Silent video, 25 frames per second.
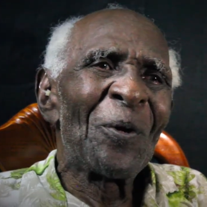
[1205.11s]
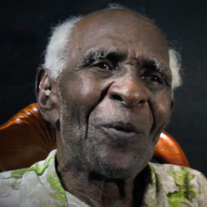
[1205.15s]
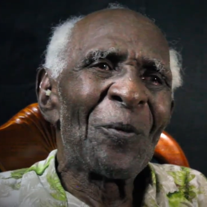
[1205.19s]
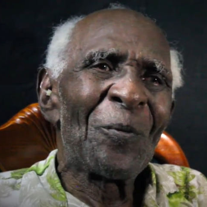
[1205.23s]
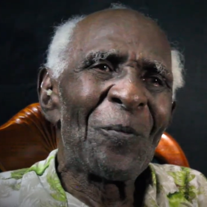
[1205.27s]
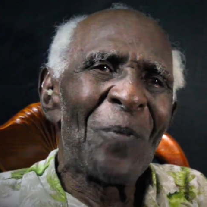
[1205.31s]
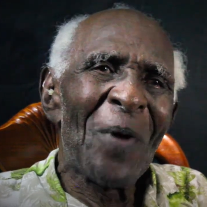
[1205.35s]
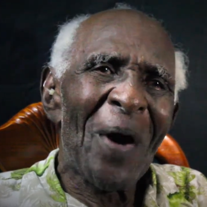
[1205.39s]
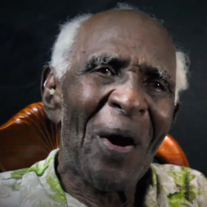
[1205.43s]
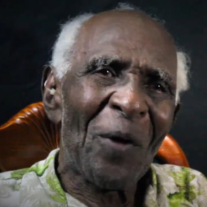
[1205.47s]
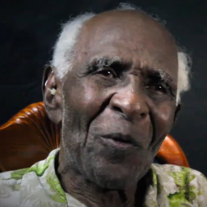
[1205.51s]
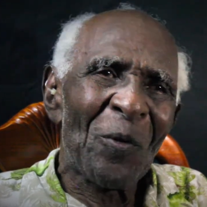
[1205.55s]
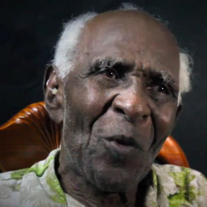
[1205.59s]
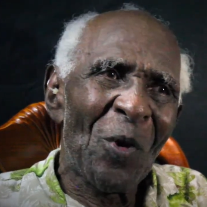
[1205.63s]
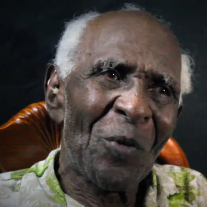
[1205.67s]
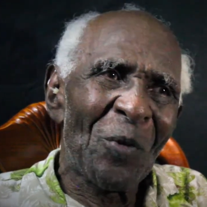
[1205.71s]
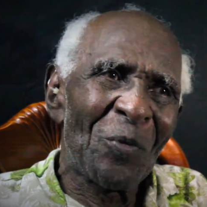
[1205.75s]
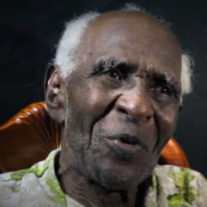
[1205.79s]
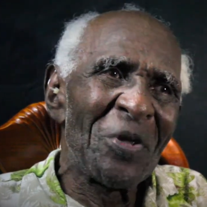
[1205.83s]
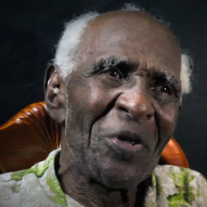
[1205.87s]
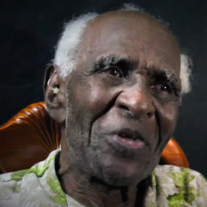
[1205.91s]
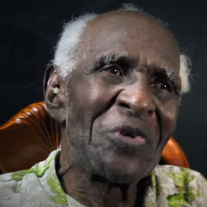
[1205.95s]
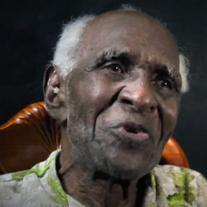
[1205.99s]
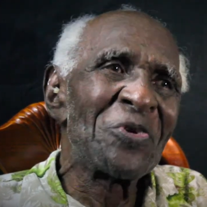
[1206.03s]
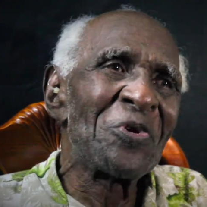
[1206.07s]
about what
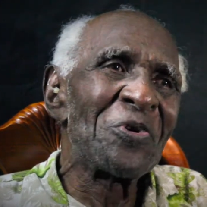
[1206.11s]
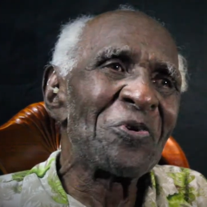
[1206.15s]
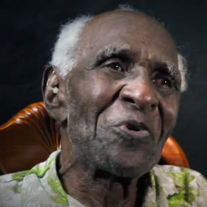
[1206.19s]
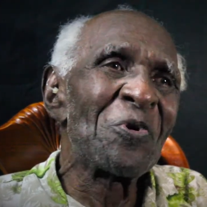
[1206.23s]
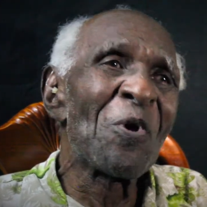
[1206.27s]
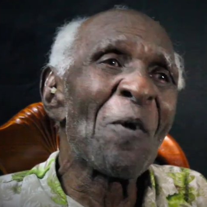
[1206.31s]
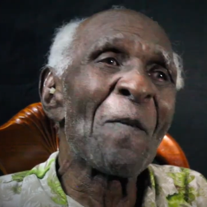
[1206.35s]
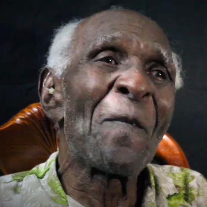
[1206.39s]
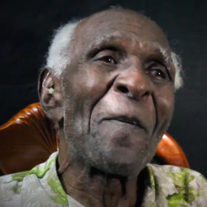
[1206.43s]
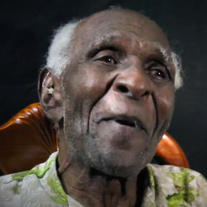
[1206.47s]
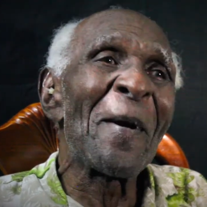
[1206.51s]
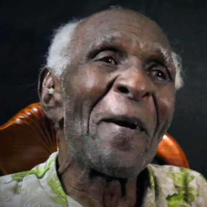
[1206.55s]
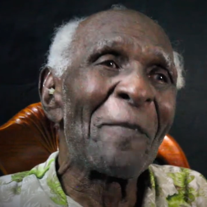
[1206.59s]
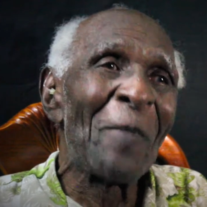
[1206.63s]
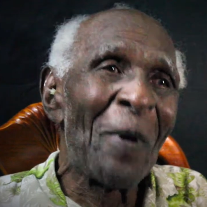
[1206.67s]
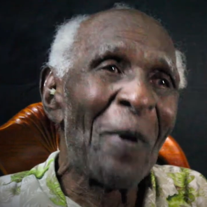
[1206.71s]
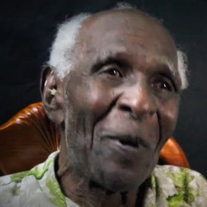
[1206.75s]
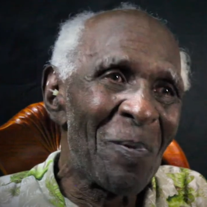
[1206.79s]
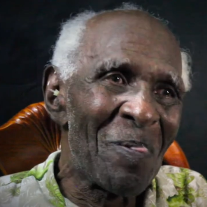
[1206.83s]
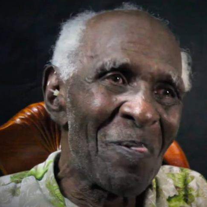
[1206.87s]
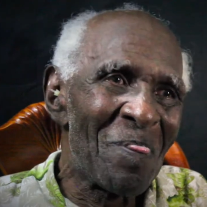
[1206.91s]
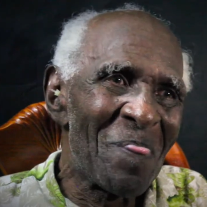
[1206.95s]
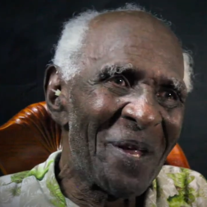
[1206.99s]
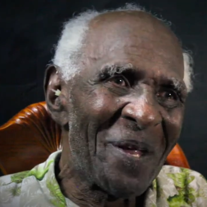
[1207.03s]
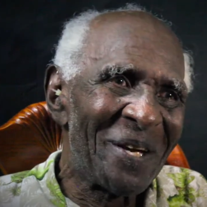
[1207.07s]
you people
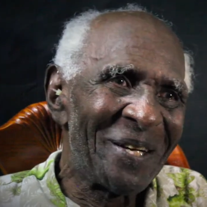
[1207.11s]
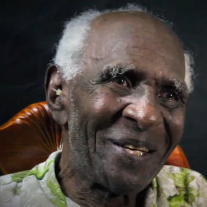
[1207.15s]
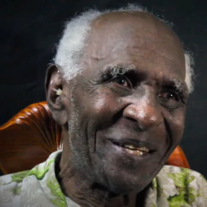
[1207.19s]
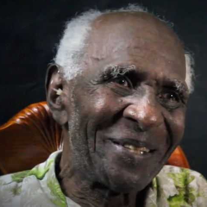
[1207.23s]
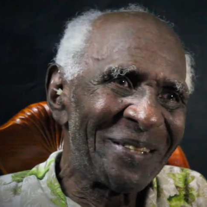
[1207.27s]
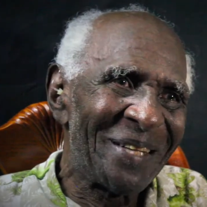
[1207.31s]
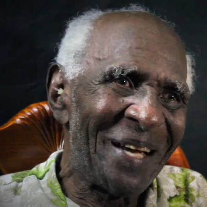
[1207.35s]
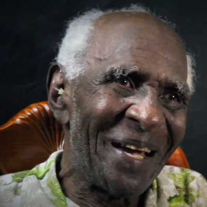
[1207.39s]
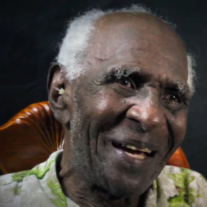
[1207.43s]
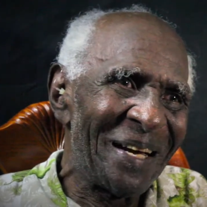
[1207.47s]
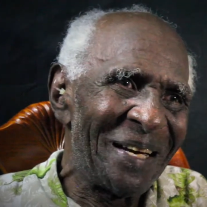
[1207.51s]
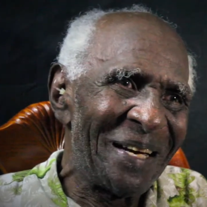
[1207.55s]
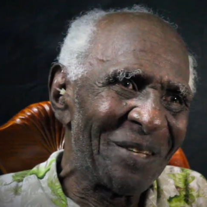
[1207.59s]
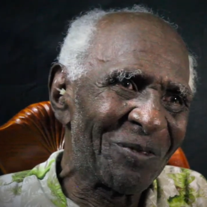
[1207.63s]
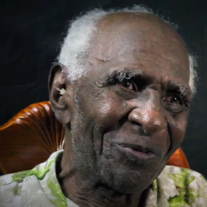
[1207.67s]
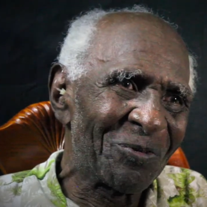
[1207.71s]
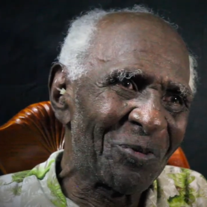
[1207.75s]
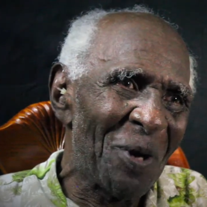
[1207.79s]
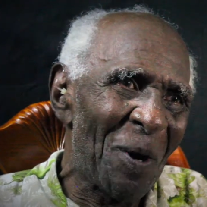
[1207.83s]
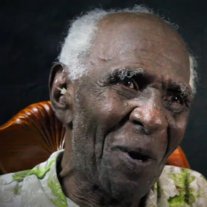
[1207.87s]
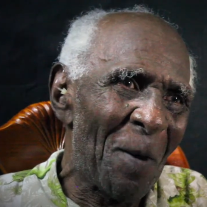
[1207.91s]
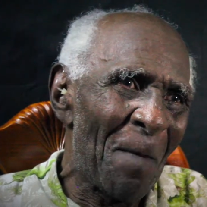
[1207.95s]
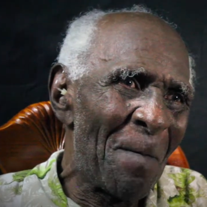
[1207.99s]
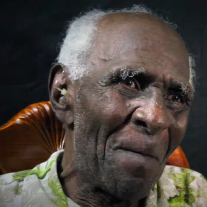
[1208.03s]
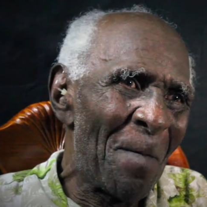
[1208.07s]
taking this
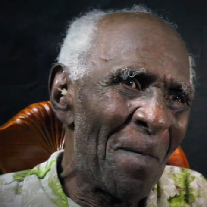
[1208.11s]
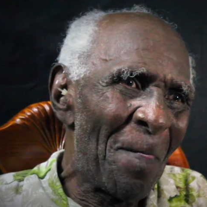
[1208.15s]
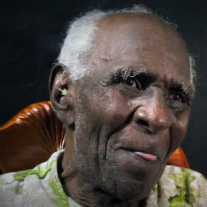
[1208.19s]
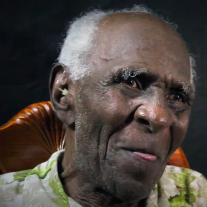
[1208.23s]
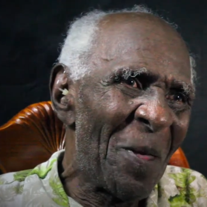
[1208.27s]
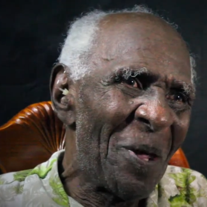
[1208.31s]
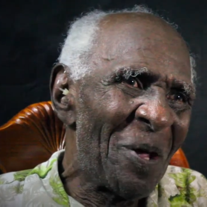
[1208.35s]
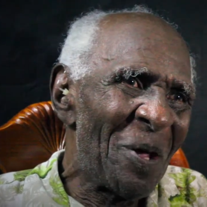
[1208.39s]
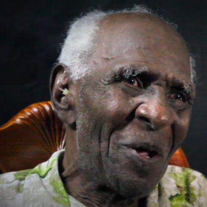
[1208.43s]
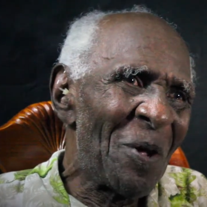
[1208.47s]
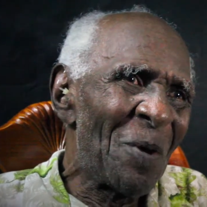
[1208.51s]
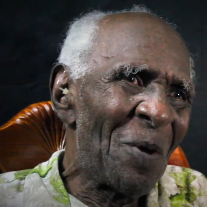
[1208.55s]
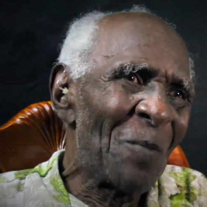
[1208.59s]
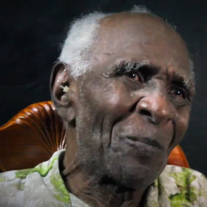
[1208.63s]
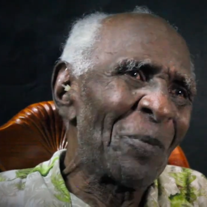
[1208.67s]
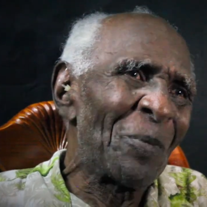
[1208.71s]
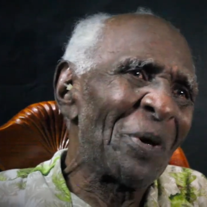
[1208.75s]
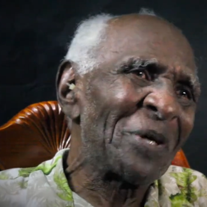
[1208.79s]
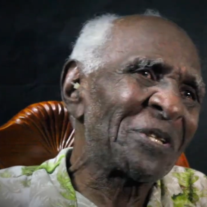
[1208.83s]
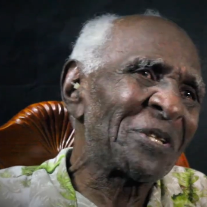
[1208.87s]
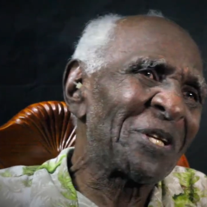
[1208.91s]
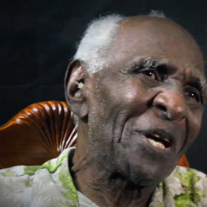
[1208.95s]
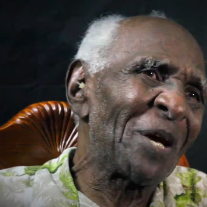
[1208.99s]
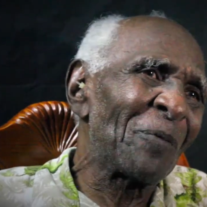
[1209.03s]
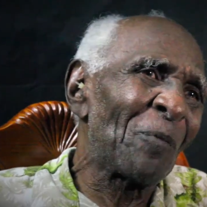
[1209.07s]
trip.
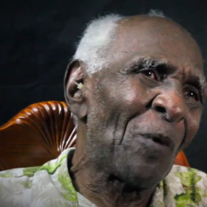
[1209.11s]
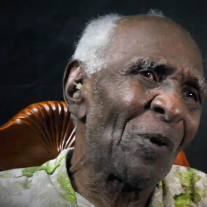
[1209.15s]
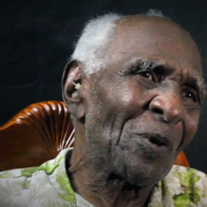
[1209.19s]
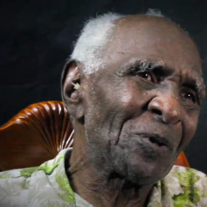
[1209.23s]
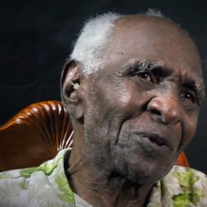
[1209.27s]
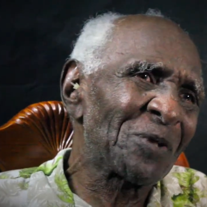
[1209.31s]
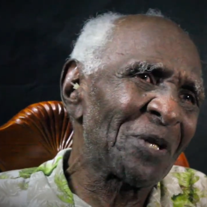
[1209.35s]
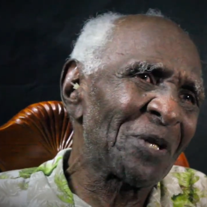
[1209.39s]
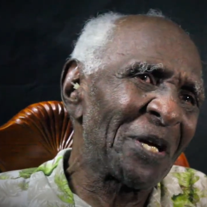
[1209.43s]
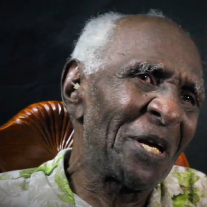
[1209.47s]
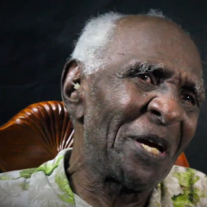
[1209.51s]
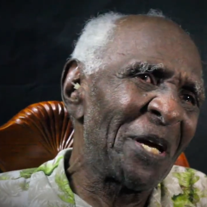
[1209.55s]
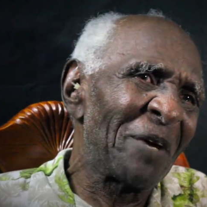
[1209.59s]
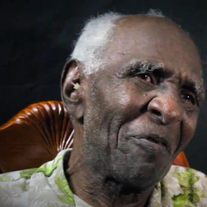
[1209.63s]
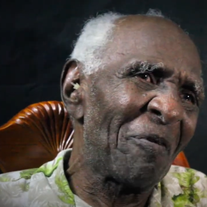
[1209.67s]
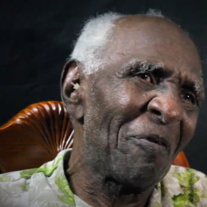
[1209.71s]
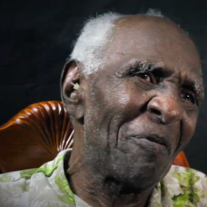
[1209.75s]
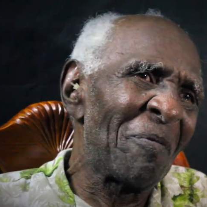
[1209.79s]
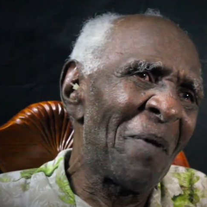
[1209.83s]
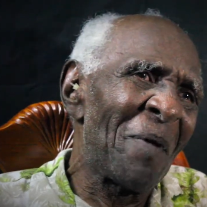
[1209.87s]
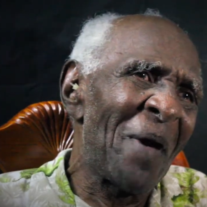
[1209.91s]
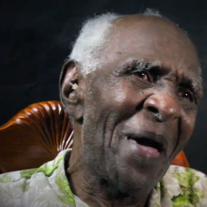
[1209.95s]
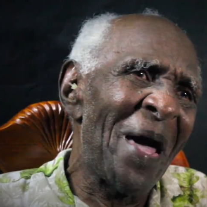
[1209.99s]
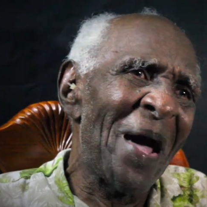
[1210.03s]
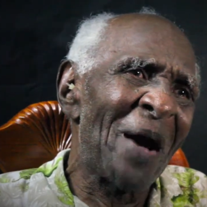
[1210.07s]
But she wants to give
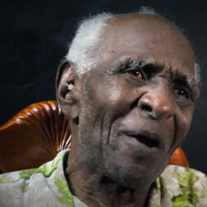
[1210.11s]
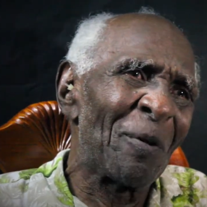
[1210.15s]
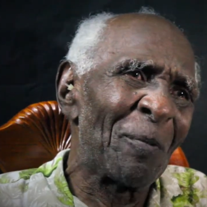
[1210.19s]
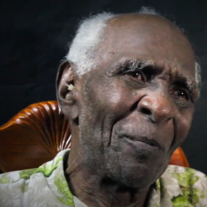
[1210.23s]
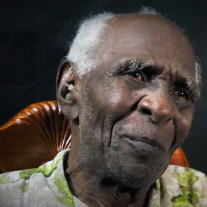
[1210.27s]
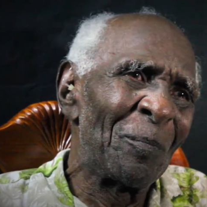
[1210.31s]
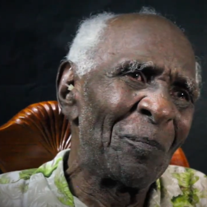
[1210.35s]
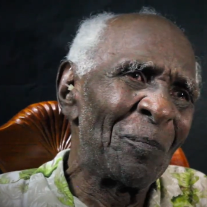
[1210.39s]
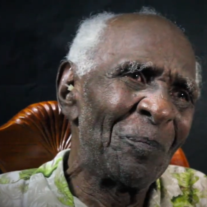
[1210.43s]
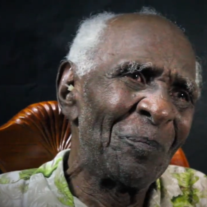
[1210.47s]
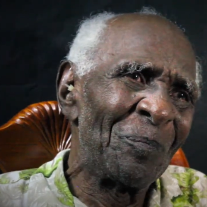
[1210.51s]
him help.